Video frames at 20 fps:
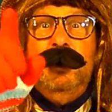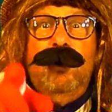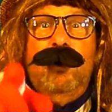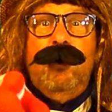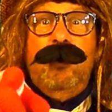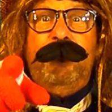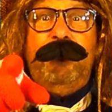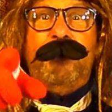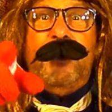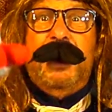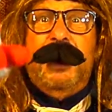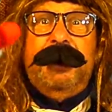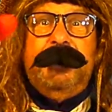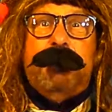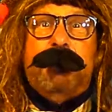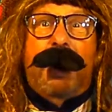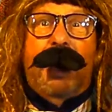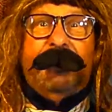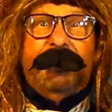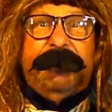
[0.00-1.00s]
your
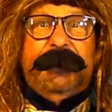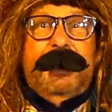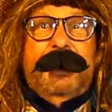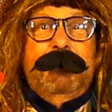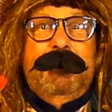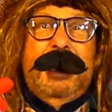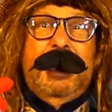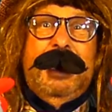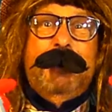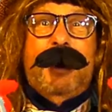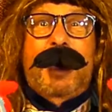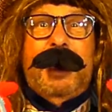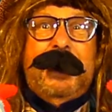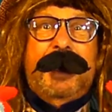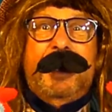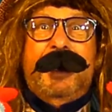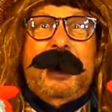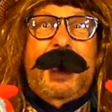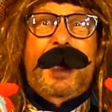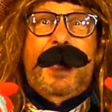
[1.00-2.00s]
friends might send me
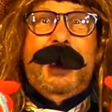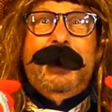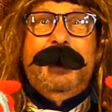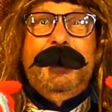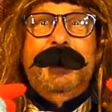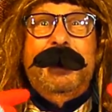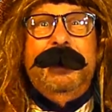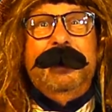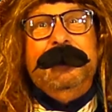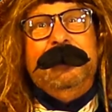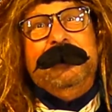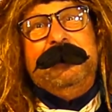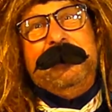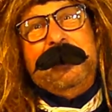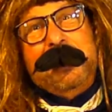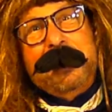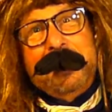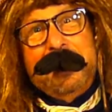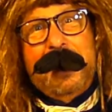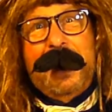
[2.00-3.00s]
back again to
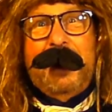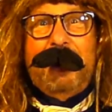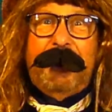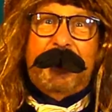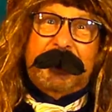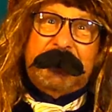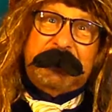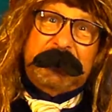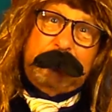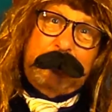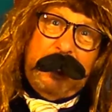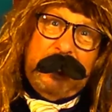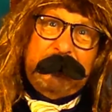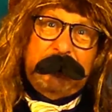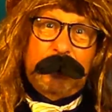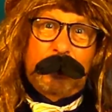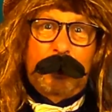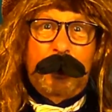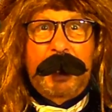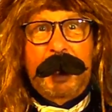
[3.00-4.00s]
sing another
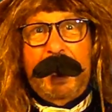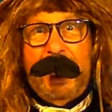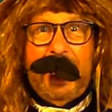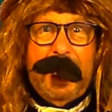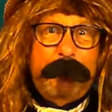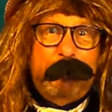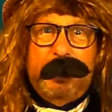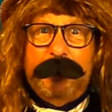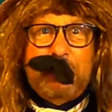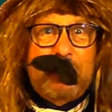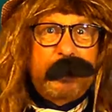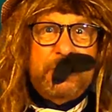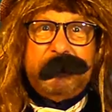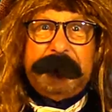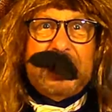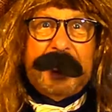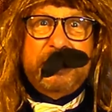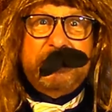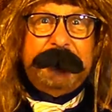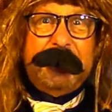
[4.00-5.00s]
special happy
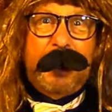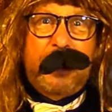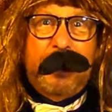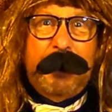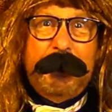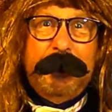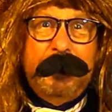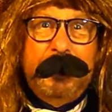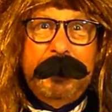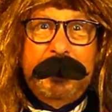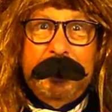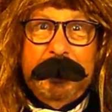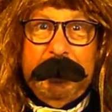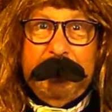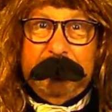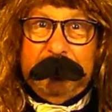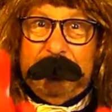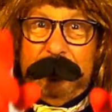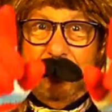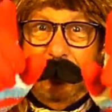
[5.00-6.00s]
birthday song
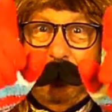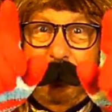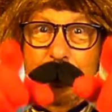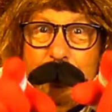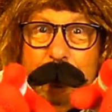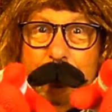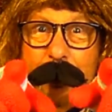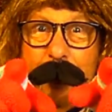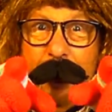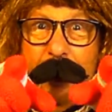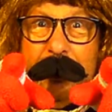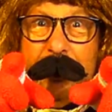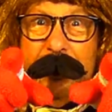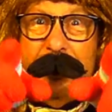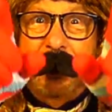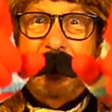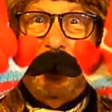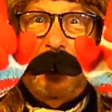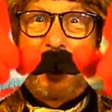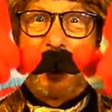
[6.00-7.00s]
to you,
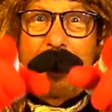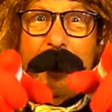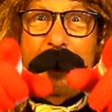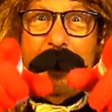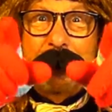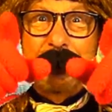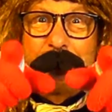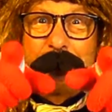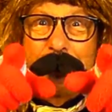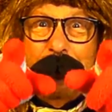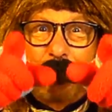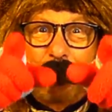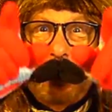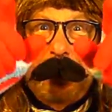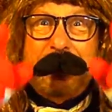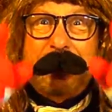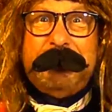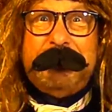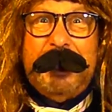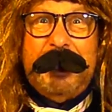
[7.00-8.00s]
Brock, on your
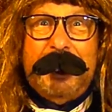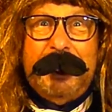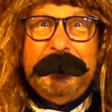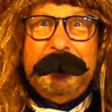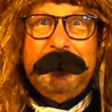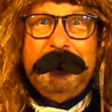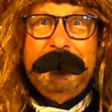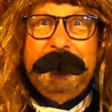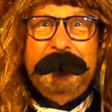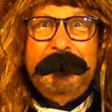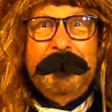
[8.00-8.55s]
birthday.